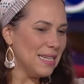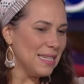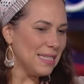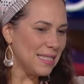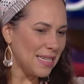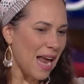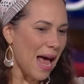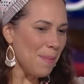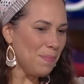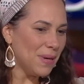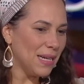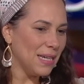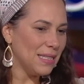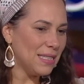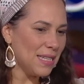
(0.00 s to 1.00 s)
stop
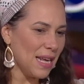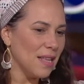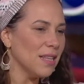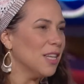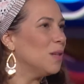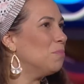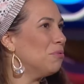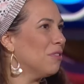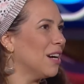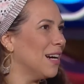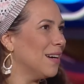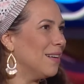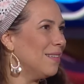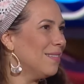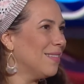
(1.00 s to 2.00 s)
and say a little
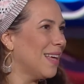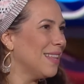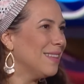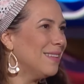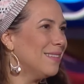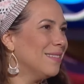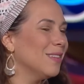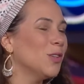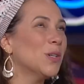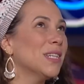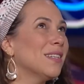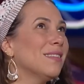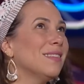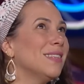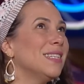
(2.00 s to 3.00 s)
prayer that, Lord,
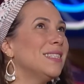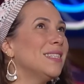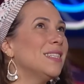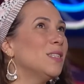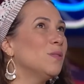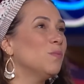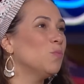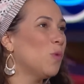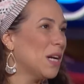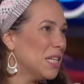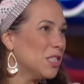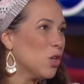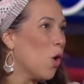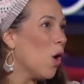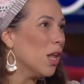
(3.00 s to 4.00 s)
this is what
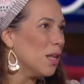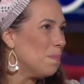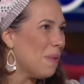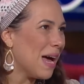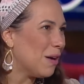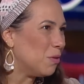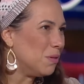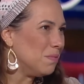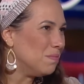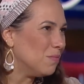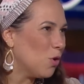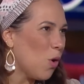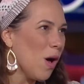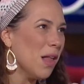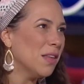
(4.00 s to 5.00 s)
it's all about.
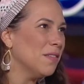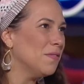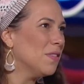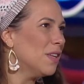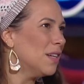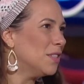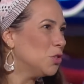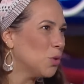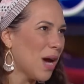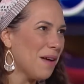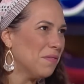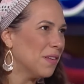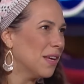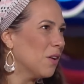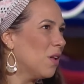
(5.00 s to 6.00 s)
All of the
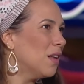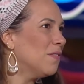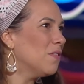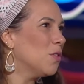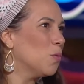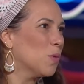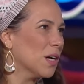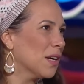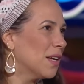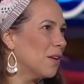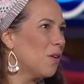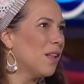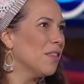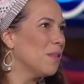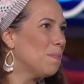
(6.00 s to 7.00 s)
traveling, all of the working,
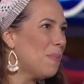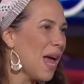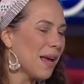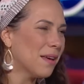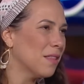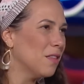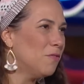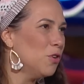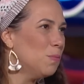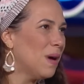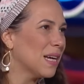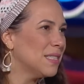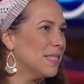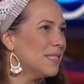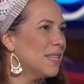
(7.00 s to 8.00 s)
all the packing the food
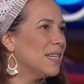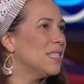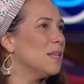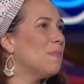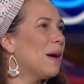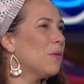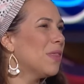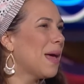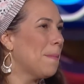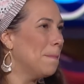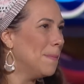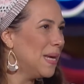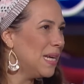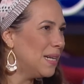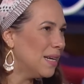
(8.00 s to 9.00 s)
boxes, it's about that
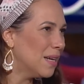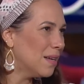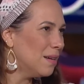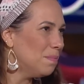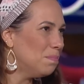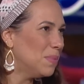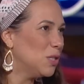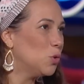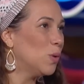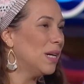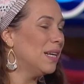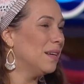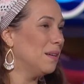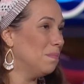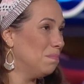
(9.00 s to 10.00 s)
meeting
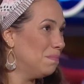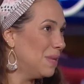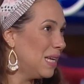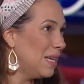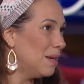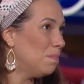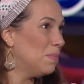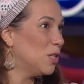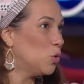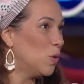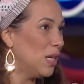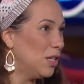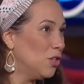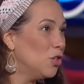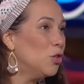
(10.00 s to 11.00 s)
between me,
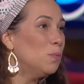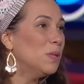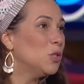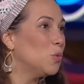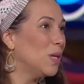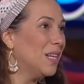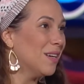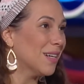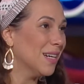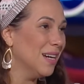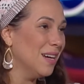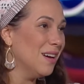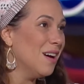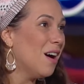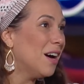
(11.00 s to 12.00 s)
between you, between our
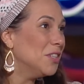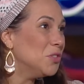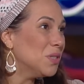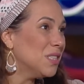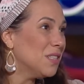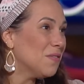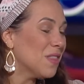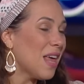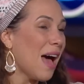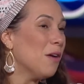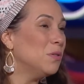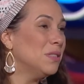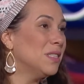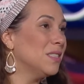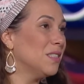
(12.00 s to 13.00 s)
hundreds of
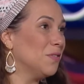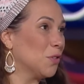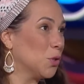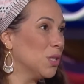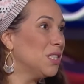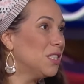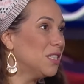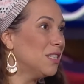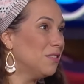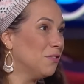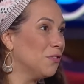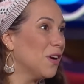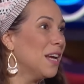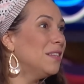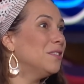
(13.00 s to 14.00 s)
thousands of Christian
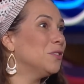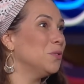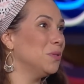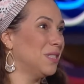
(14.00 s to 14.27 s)
friends who